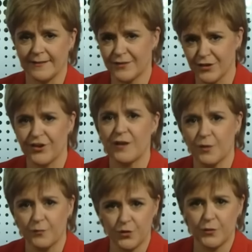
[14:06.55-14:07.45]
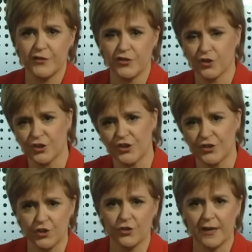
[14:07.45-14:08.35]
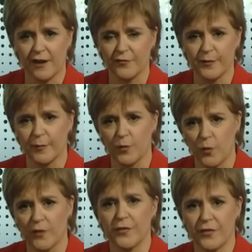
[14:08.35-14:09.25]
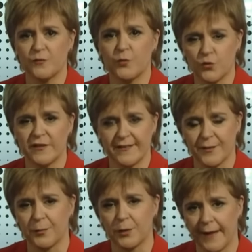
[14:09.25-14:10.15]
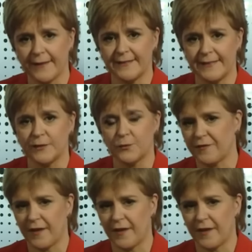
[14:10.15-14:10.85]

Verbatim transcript: a, a disagreement between the Scottish and the UK government about whether this process applies here.